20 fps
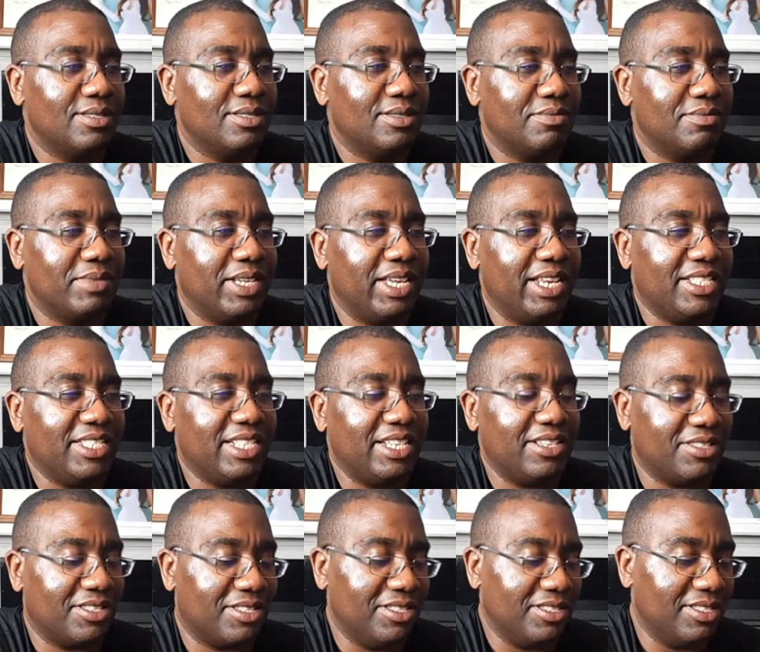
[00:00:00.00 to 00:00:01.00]
That
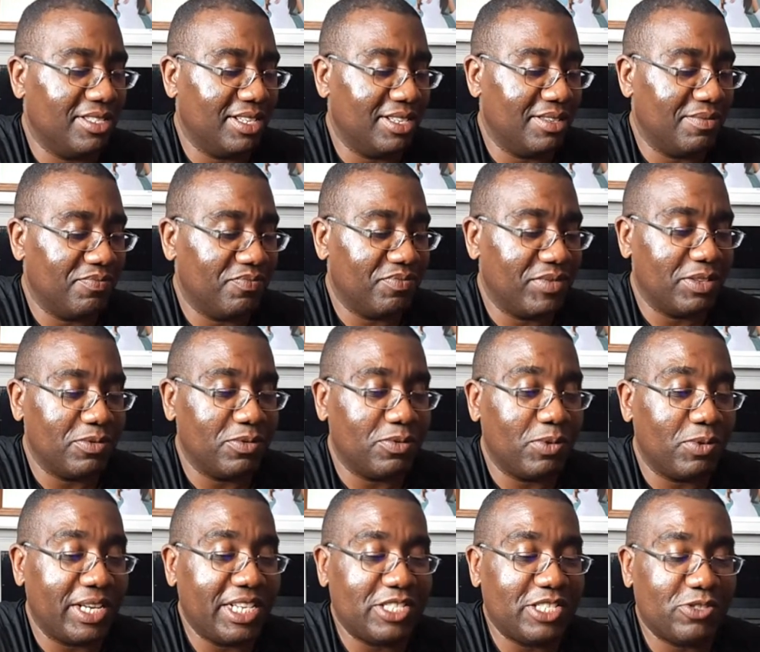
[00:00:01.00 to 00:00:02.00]
sounds good. The
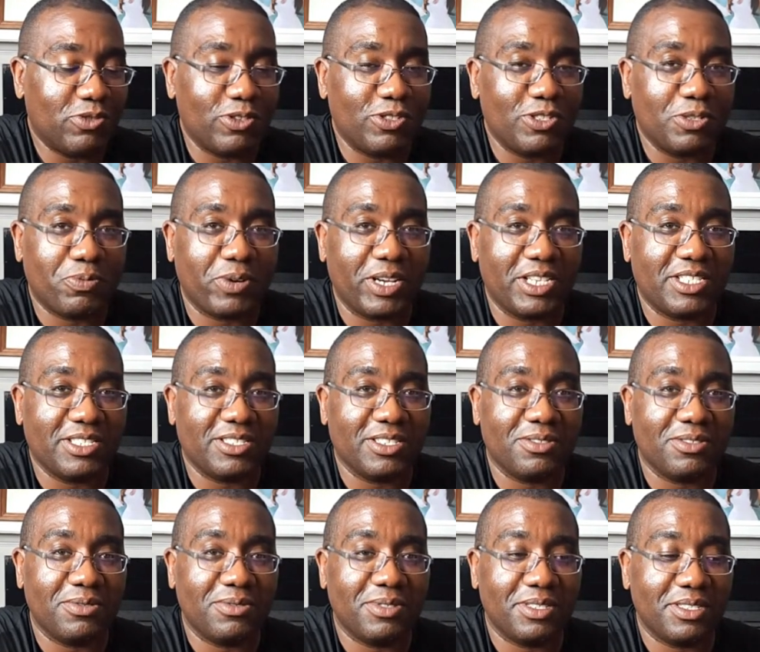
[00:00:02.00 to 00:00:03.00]
way these grocery prices are
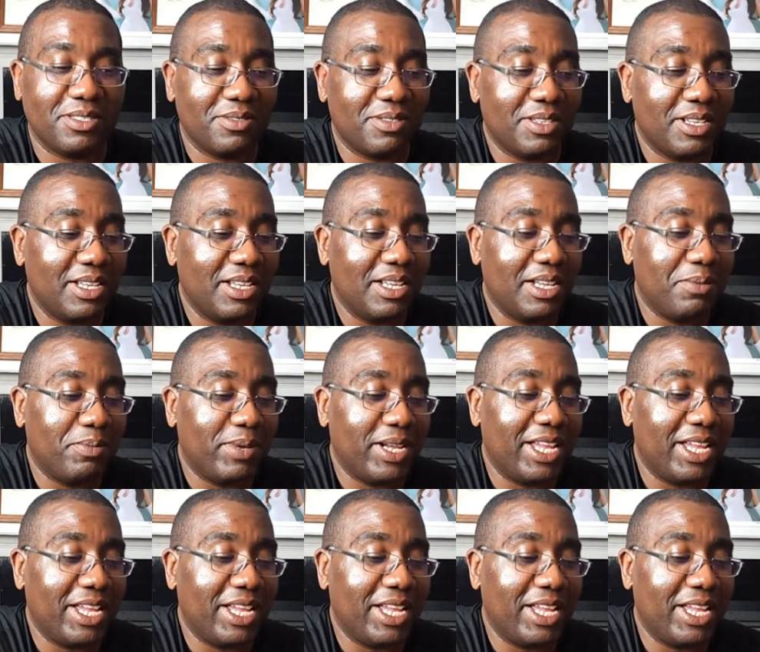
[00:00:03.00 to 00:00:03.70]
going, I might